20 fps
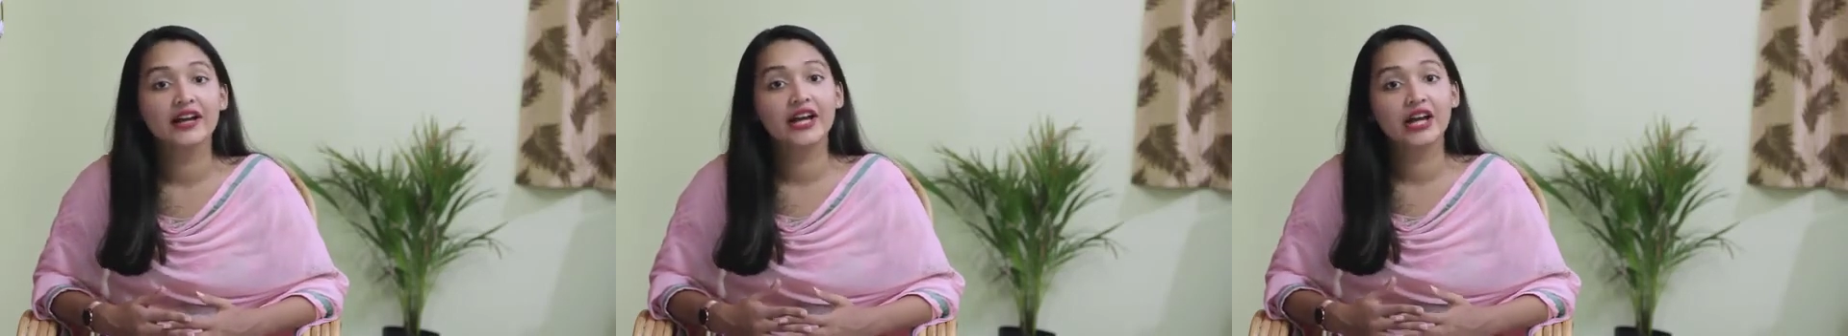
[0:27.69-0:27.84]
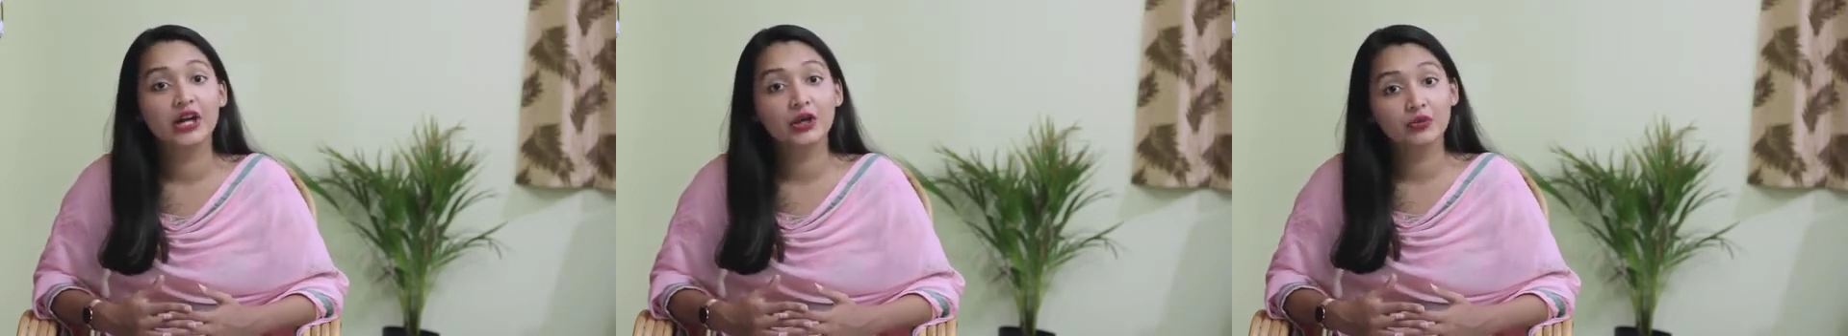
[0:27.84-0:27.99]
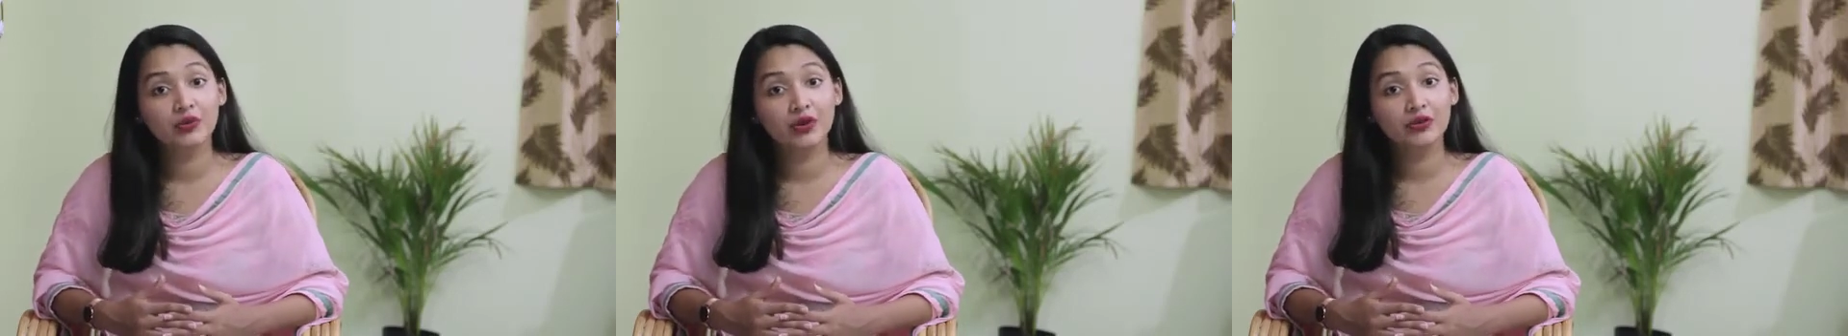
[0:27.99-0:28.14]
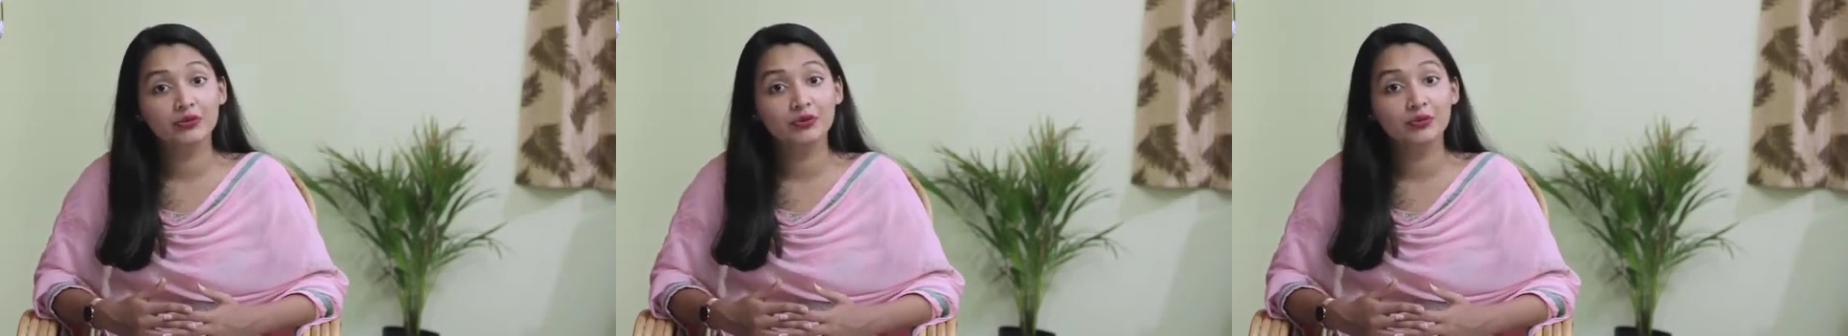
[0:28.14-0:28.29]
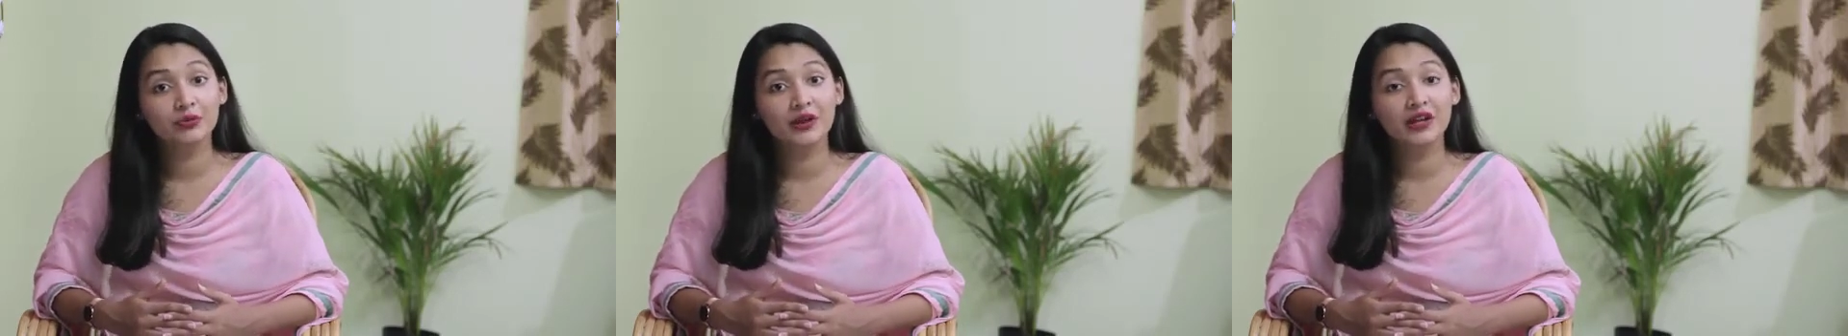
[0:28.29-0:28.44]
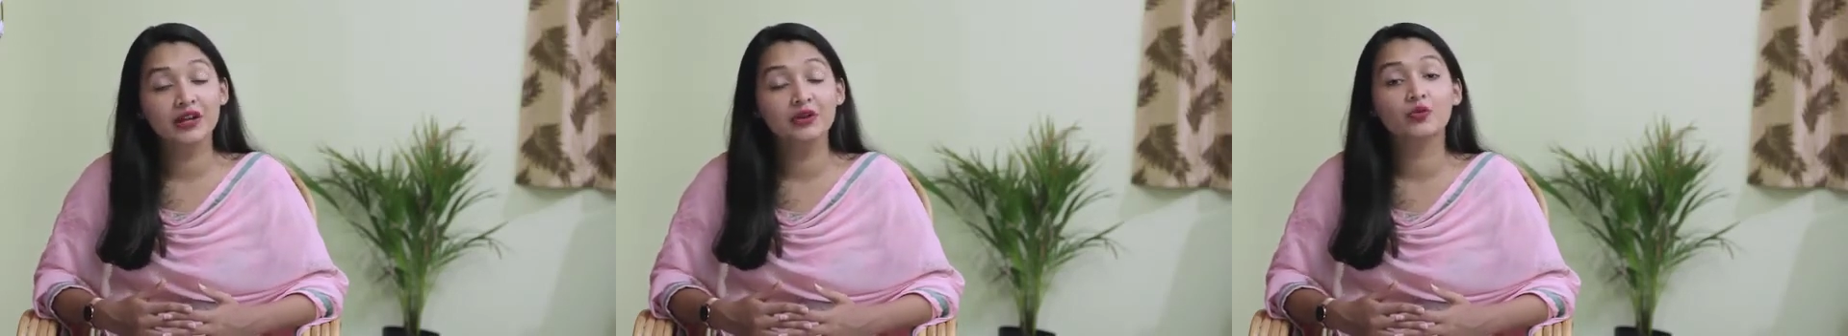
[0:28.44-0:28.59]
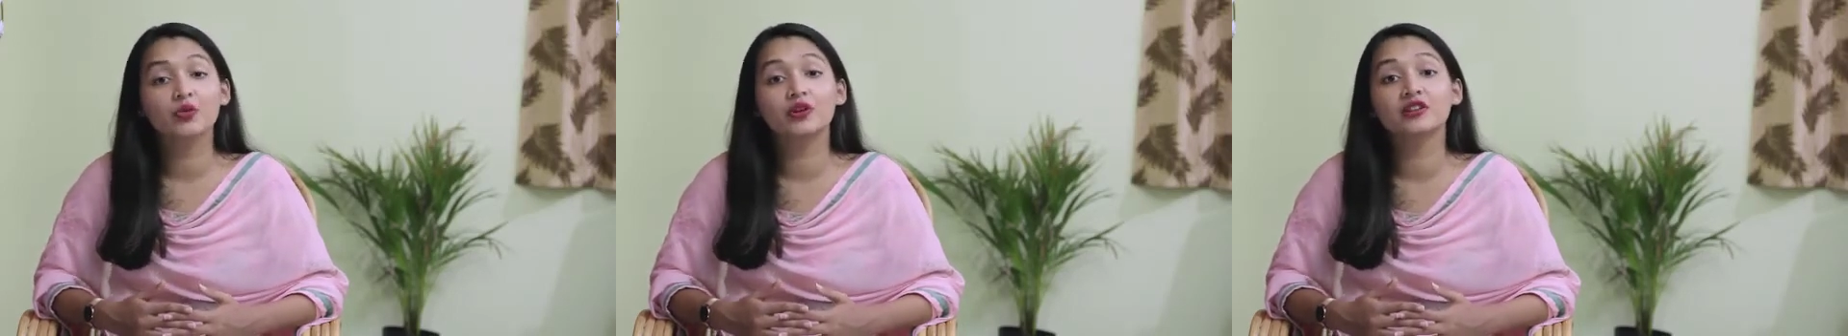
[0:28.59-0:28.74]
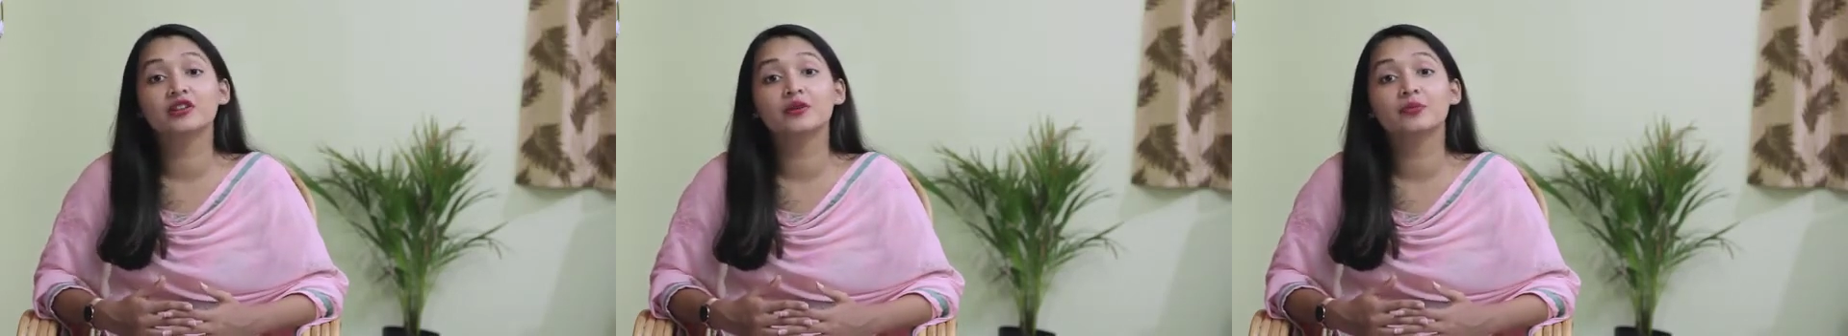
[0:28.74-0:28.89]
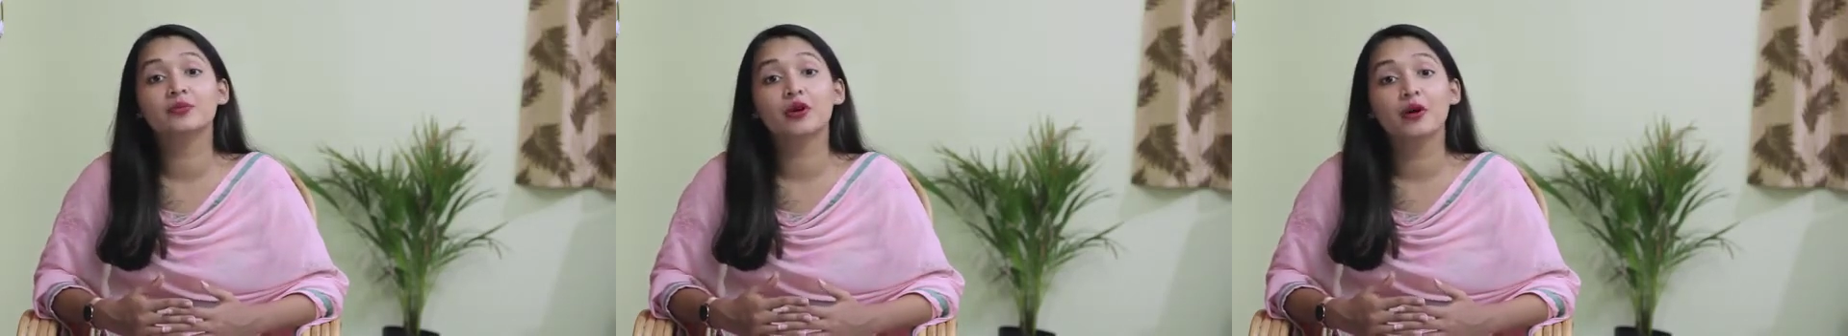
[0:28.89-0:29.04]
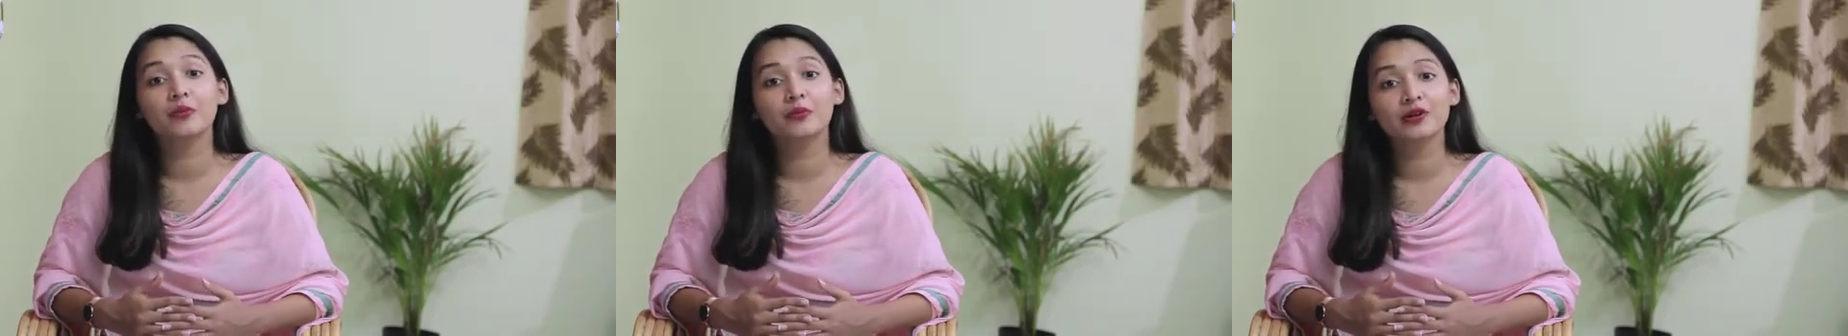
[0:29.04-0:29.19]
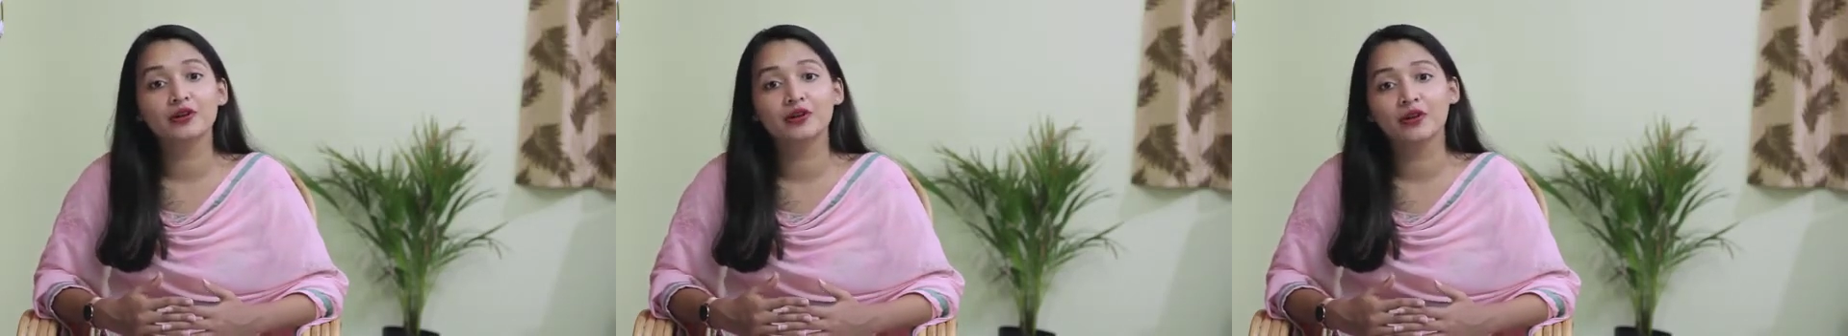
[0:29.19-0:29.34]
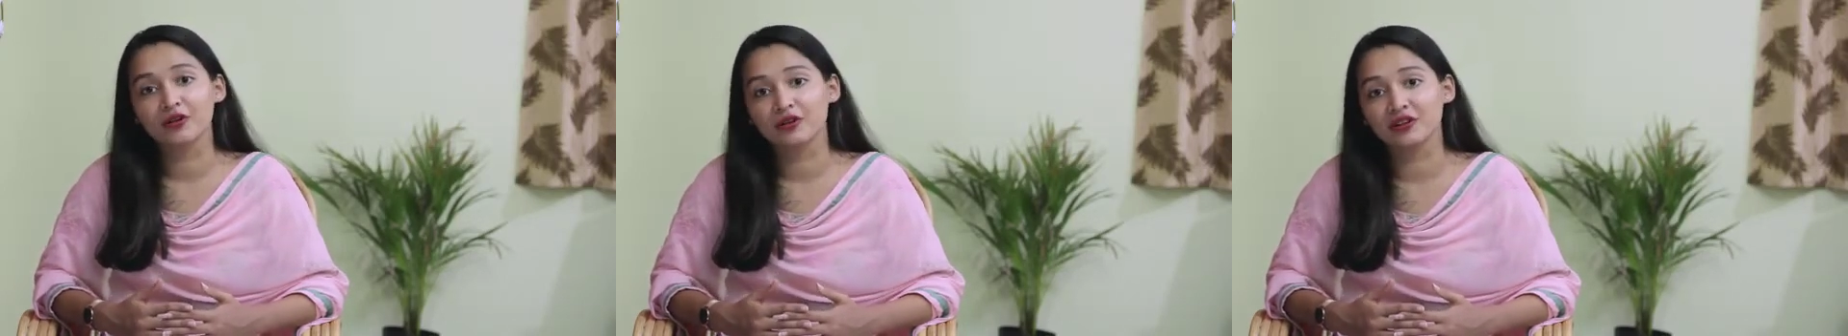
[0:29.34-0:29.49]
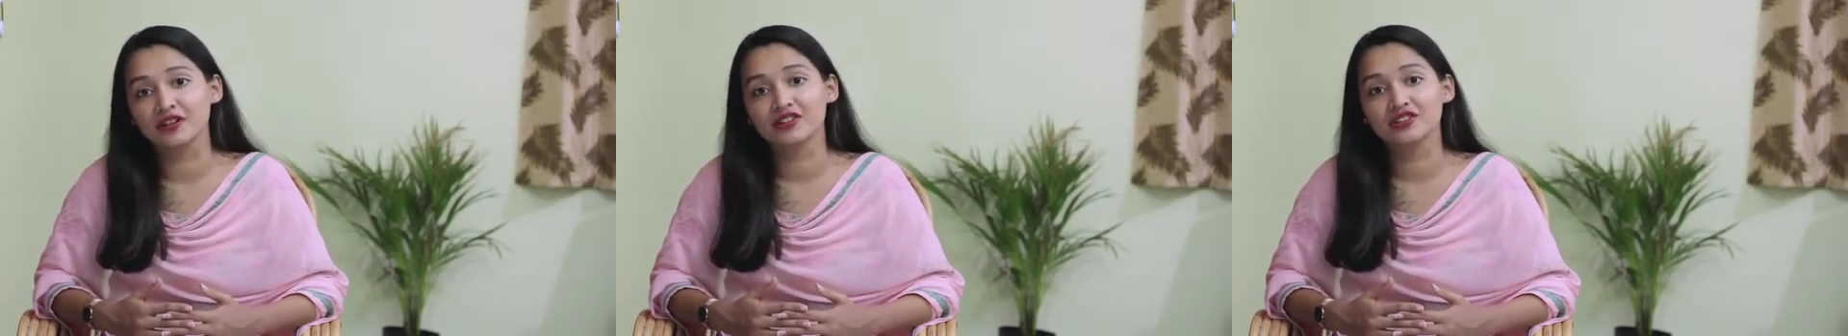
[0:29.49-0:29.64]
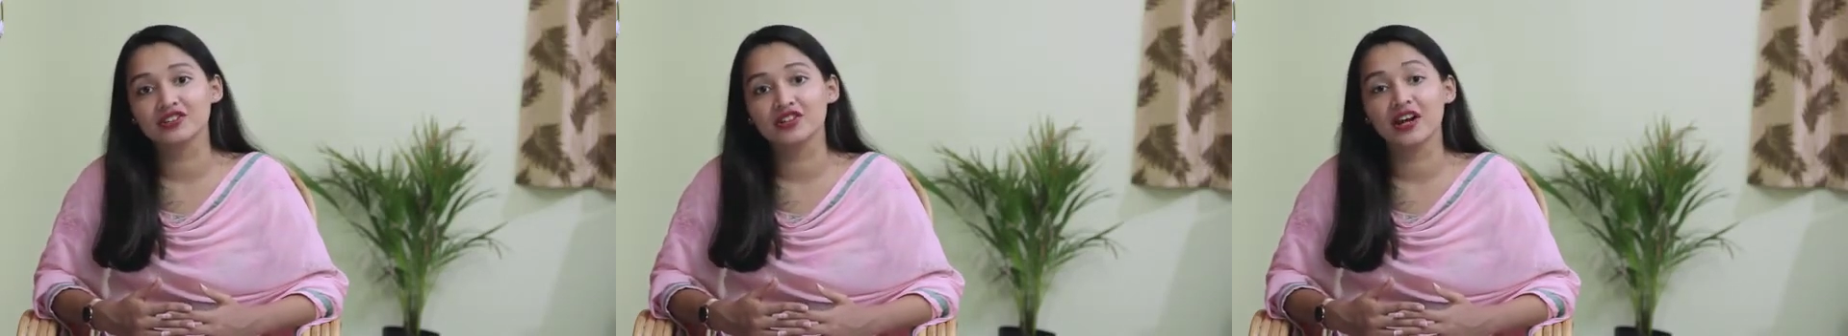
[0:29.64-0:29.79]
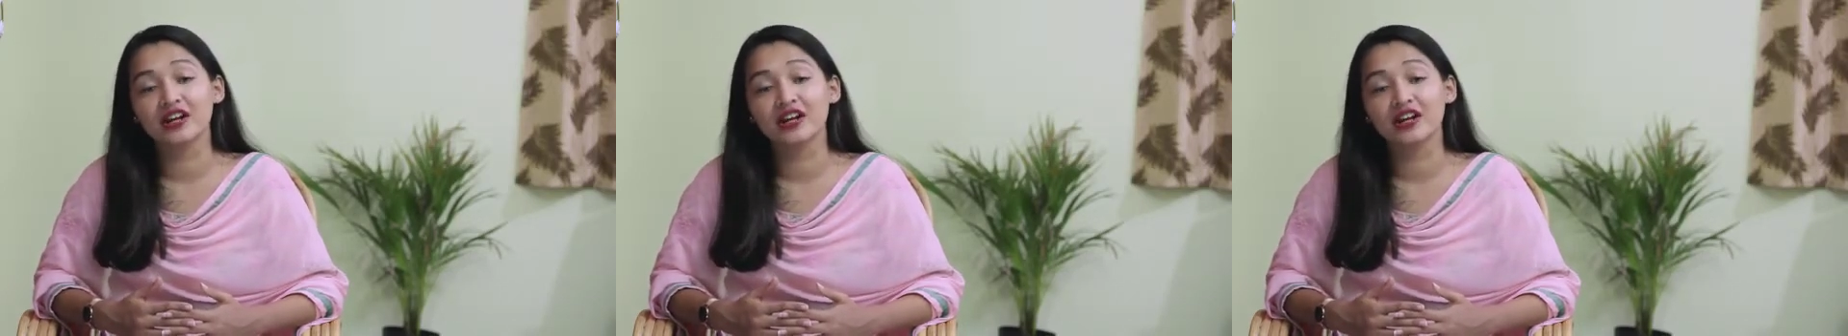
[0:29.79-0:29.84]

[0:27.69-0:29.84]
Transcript: equipped me with the proper knowledge